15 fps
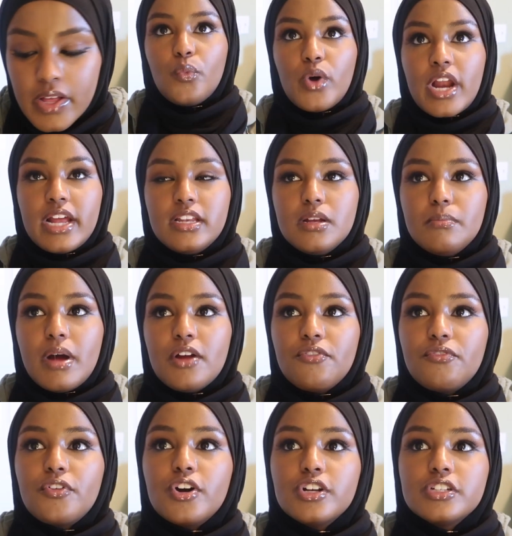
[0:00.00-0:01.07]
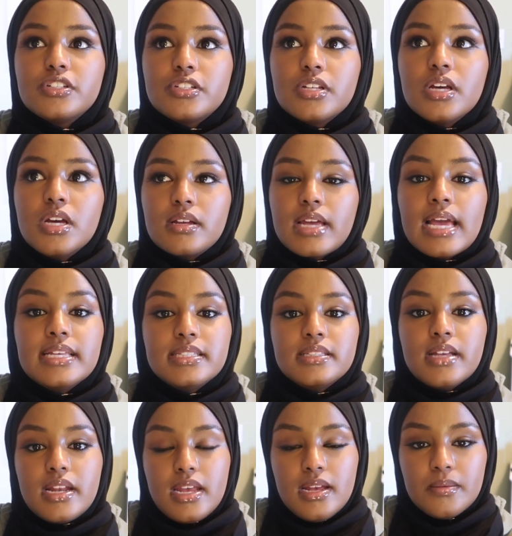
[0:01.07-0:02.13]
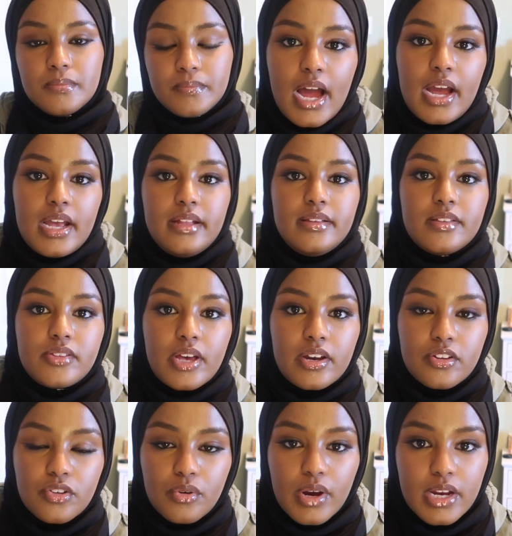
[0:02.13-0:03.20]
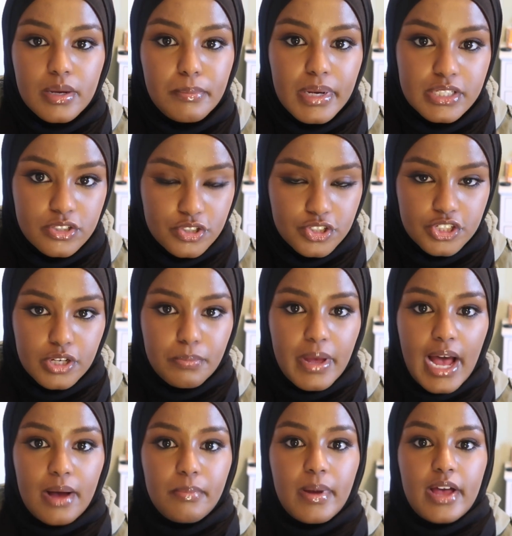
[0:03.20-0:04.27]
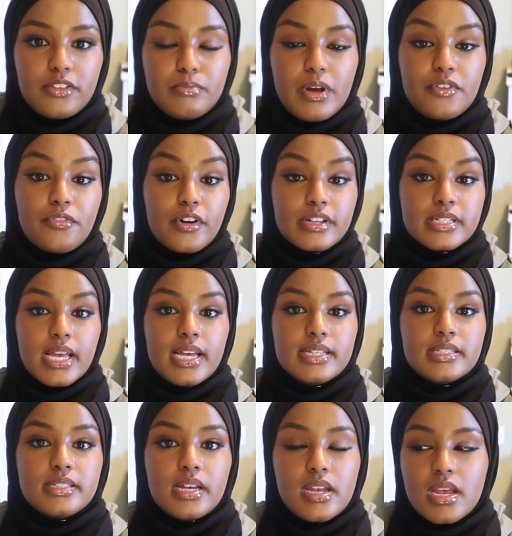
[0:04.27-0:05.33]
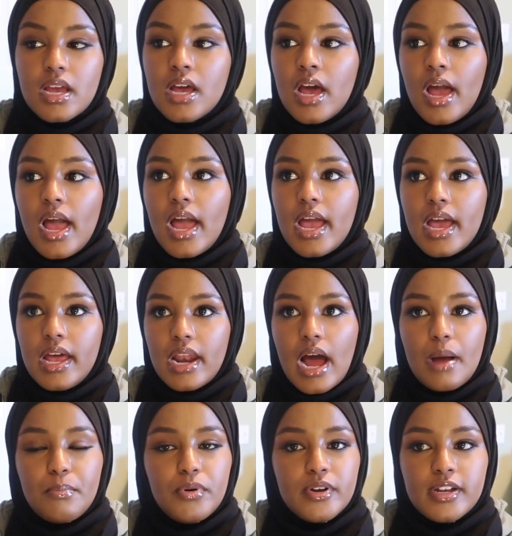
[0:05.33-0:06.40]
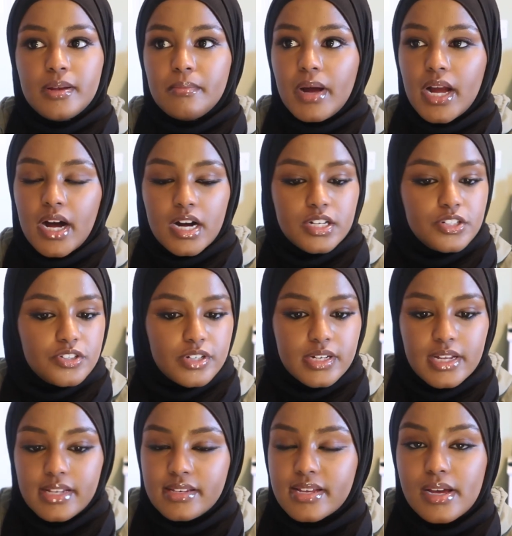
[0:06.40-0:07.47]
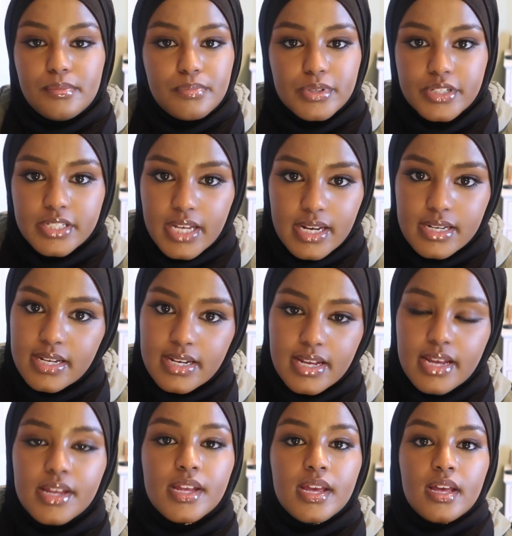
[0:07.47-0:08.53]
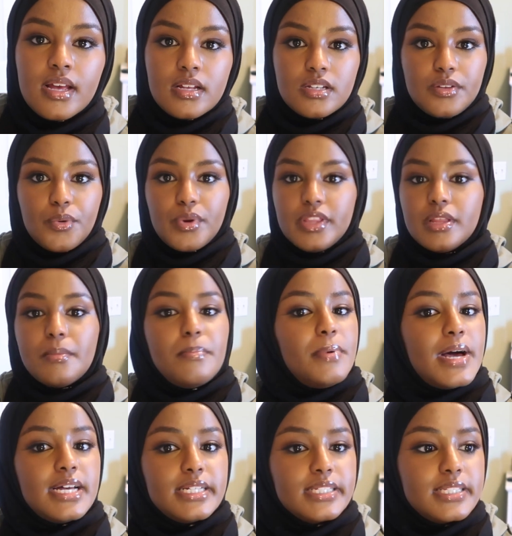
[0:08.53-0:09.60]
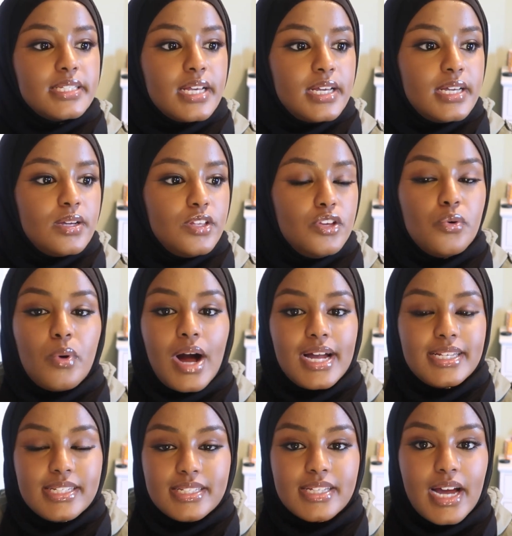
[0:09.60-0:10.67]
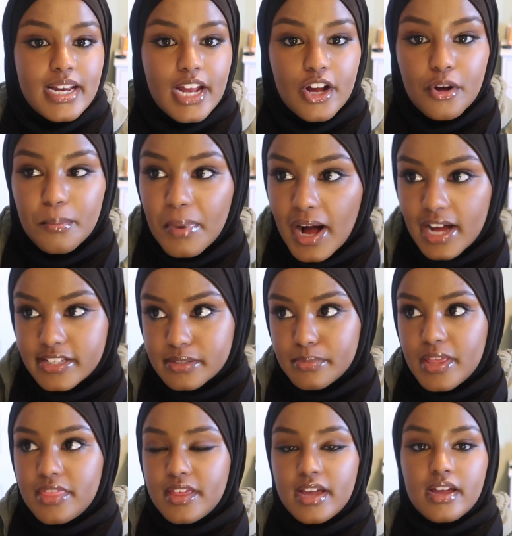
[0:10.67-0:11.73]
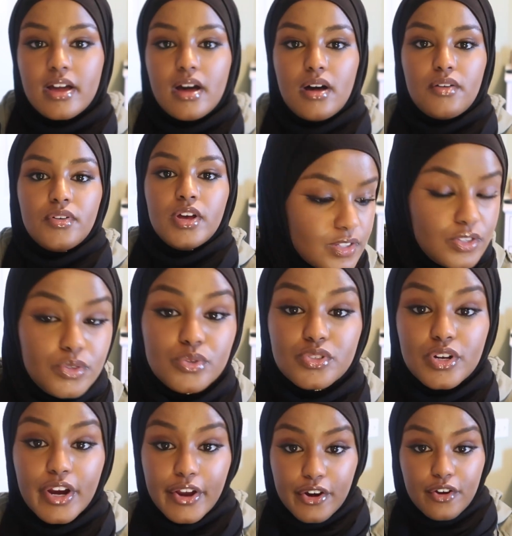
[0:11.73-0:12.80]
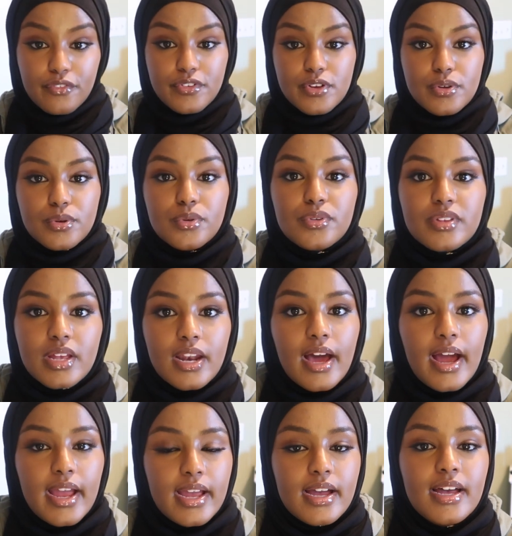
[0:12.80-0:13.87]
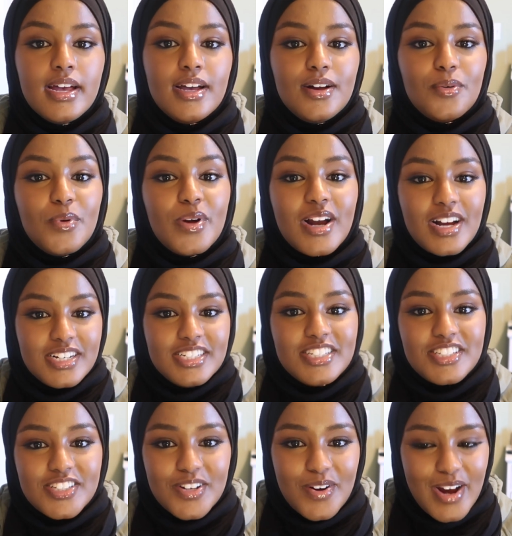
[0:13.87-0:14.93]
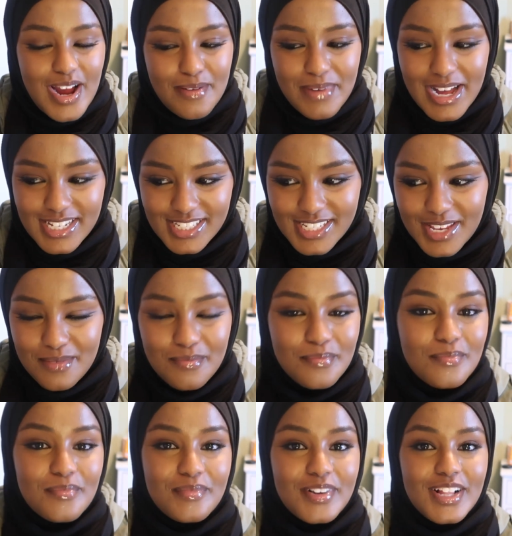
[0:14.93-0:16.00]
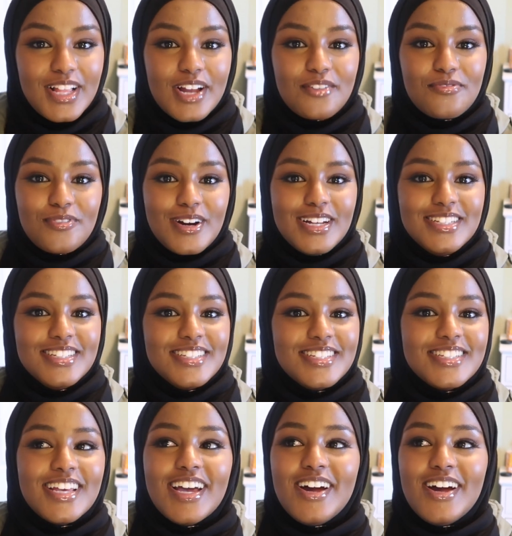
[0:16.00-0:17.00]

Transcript: When I did my first case study, I decided to create a mentorship app as my first case study, and I put in my 110% in it, doing the best UI design I could possibly think of, user interviews, and I went on Instagram asking like friends